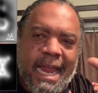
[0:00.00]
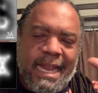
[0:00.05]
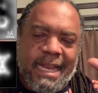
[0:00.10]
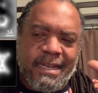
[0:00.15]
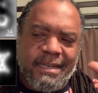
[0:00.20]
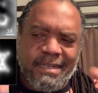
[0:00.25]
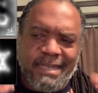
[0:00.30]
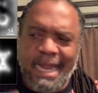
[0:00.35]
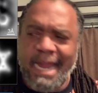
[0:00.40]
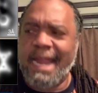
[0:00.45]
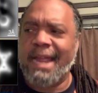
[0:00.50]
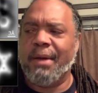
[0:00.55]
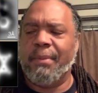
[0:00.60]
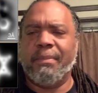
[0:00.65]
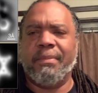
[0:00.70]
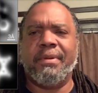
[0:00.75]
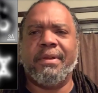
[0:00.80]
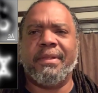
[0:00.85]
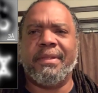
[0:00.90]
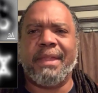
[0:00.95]
And
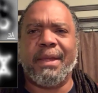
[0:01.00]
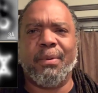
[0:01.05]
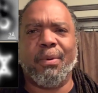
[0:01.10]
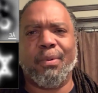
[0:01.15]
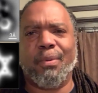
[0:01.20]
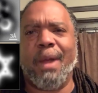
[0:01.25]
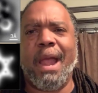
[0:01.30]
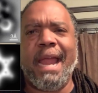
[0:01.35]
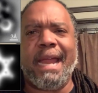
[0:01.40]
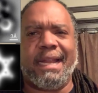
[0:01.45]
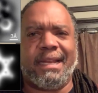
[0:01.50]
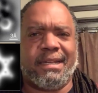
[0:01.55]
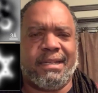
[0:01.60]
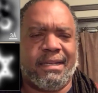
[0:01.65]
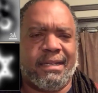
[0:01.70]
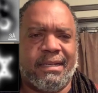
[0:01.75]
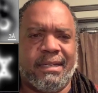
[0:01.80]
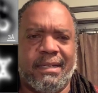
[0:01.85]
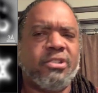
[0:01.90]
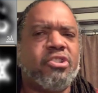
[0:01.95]
damn, they were right.
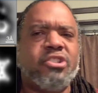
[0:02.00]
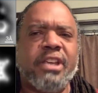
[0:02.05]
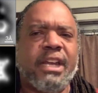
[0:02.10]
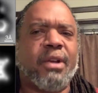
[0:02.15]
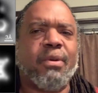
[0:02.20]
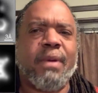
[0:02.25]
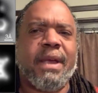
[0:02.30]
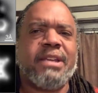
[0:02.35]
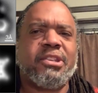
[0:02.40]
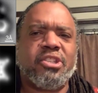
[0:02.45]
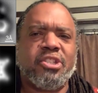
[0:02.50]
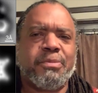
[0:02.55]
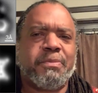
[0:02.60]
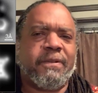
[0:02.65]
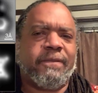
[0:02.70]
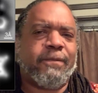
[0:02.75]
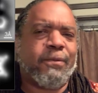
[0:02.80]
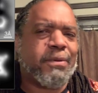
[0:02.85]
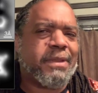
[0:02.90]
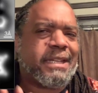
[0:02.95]
Generations
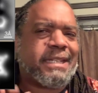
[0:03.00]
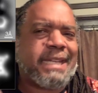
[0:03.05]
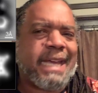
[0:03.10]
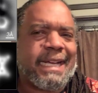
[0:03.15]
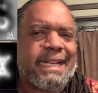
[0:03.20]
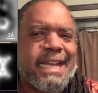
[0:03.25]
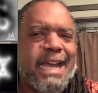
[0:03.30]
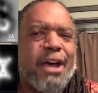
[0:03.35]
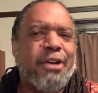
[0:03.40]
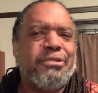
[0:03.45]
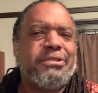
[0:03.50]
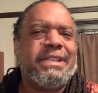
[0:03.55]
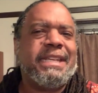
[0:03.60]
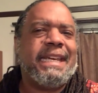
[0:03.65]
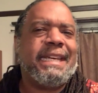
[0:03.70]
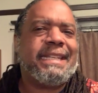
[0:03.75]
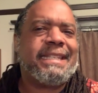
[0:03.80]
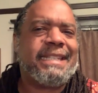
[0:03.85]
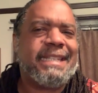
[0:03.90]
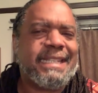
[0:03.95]
before the
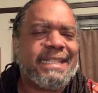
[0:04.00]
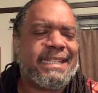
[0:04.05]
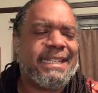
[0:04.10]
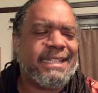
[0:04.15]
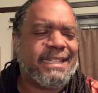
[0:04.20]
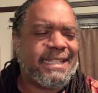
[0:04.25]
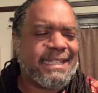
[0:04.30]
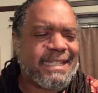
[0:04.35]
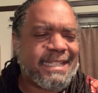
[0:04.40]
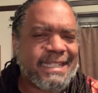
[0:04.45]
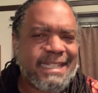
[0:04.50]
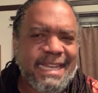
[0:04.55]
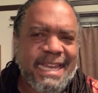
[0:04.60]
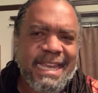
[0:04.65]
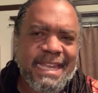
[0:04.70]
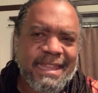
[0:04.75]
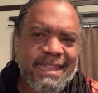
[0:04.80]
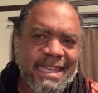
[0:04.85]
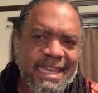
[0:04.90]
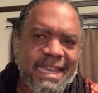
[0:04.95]
technology existed to
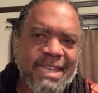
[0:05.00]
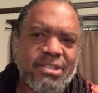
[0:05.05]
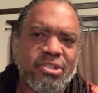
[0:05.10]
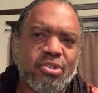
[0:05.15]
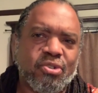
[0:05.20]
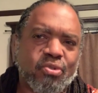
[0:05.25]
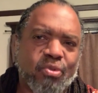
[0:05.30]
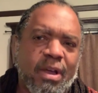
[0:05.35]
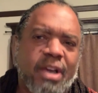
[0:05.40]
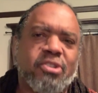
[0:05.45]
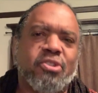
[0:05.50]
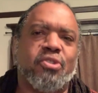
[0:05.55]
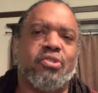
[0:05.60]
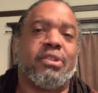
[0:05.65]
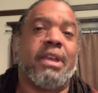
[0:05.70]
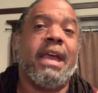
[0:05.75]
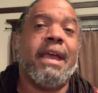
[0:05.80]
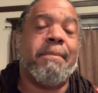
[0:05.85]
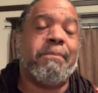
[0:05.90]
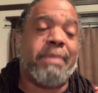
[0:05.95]
see these
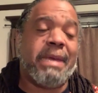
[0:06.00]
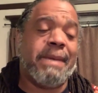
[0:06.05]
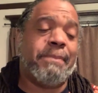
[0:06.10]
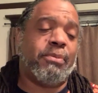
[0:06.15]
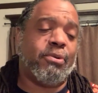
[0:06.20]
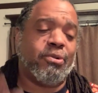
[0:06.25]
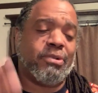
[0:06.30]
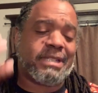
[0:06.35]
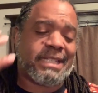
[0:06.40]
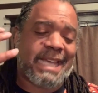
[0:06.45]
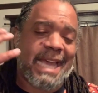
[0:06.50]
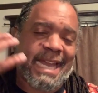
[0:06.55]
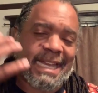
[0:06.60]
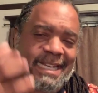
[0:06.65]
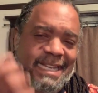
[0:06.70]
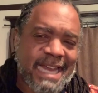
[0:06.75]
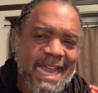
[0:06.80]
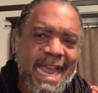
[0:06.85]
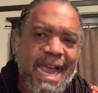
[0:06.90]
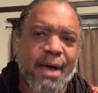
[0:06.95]
structures, people
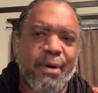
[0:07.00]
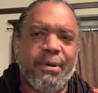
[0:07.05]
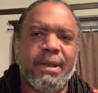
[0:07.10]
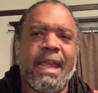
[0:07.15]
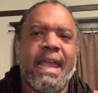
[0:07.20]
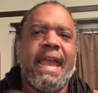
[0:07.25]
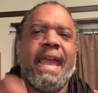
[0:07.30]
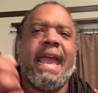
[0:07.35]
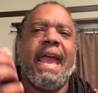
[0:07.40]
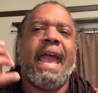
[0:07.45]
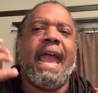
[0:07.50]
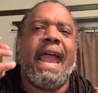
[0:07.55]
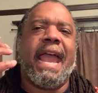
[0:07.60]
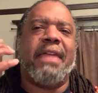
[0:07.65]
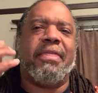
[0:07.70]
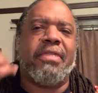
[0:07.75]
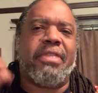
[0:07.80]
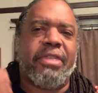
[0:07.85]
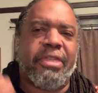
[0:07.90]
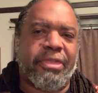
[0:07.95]
sat down
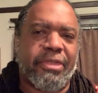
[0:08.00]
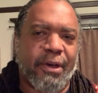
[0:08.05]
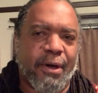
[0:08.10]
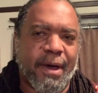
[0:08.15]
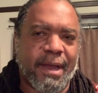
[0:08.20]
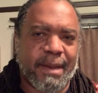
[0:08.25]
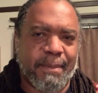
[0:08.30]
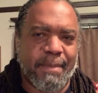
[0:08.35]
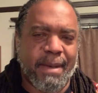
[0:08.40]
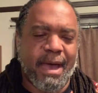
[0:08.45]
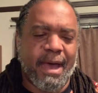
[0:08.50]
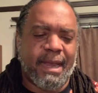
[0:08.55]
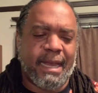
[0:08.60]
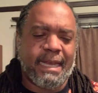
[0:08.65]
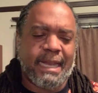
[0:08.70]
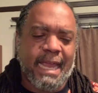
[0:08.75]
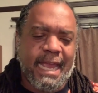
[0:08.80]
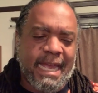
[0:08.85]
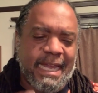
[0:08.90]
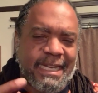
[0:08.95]
and thought
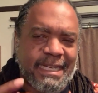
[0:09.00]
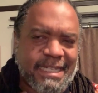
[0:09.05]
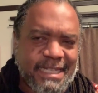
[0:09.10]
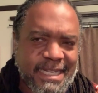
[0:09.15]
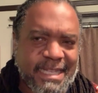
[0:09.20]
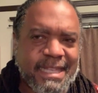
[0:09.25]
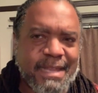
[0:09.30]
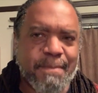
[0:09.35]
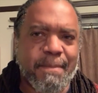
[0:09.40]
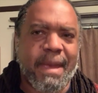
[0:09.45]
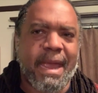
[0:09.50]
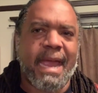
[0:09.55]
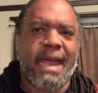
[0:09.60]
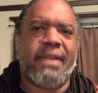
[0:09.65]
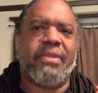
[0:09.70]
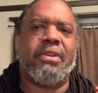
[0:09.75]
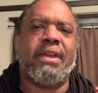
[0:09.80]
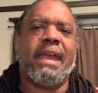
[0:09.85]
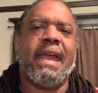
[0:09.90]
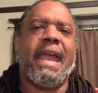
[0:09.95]
about it, did the
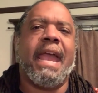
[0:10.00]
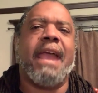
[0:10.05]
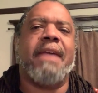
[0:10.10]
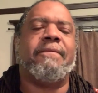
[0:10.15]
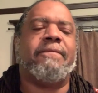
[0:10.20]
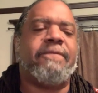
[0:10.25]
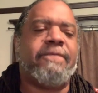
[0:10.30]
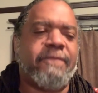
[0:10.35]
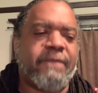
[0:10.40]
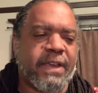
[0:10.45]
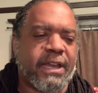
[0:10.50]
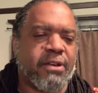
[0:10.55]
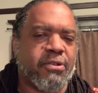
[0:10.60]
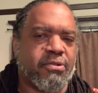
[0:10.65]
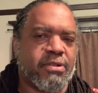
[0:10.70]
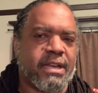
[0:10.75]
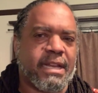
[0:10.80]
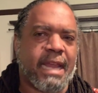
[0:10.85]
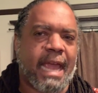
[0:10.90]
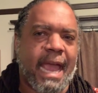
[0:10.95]
math, and
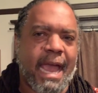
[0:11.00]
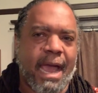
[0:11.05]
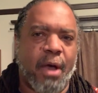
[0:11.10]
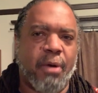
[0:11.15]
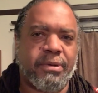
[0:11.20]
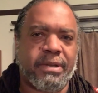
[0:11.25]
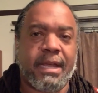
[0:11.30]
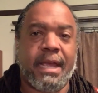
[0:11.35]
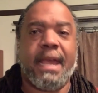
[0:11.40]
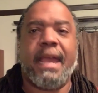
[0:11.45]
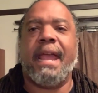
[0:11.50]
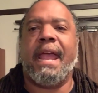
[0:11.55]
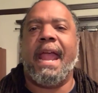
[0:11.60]
figured it out.